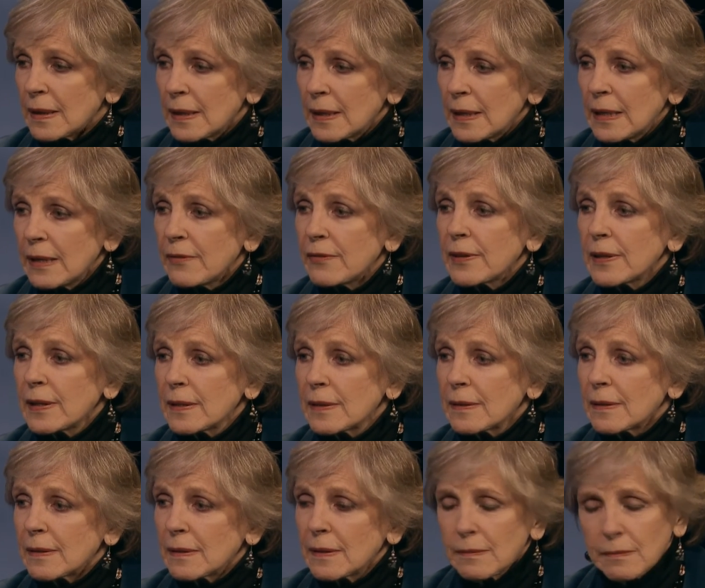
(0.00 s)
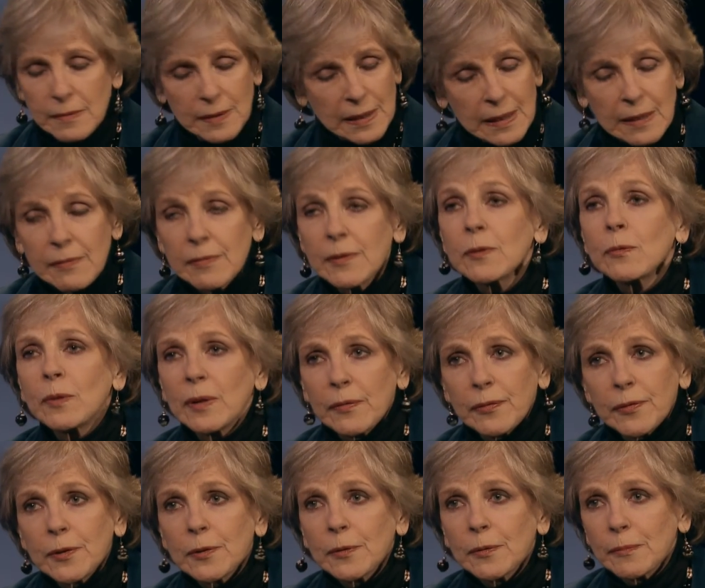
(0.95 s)
Even in even
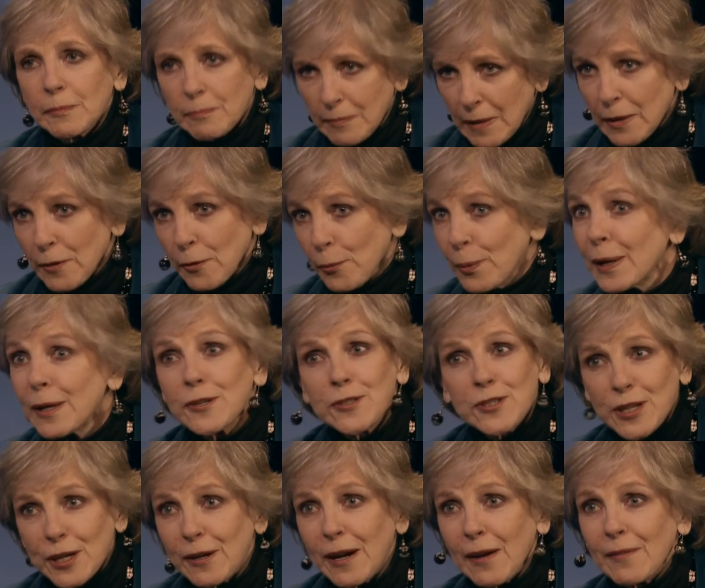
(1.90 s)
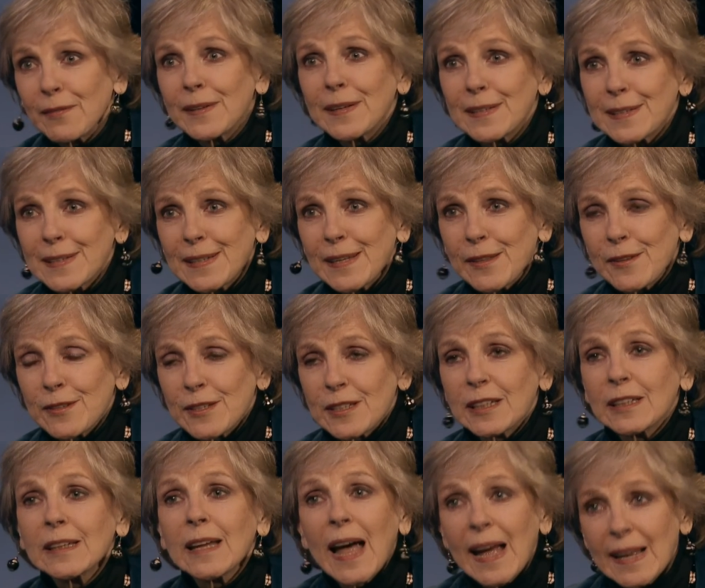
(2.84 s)
if you're in a wheelchair, obviously there's
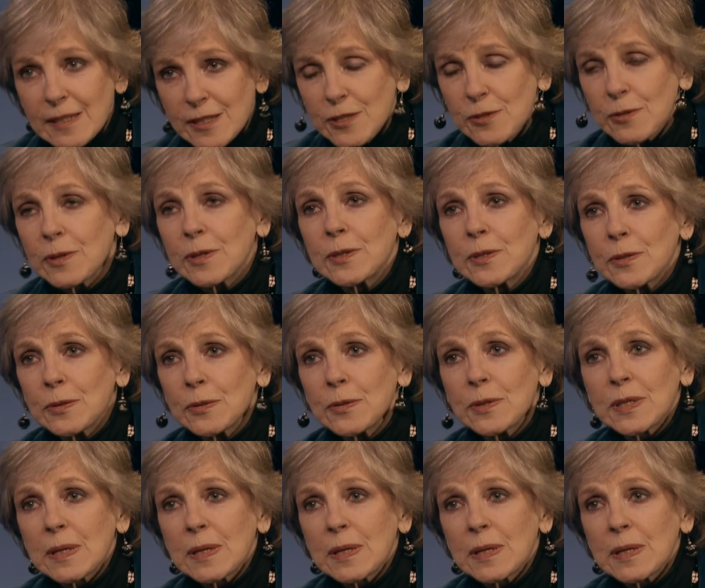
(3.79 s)
lots you can do.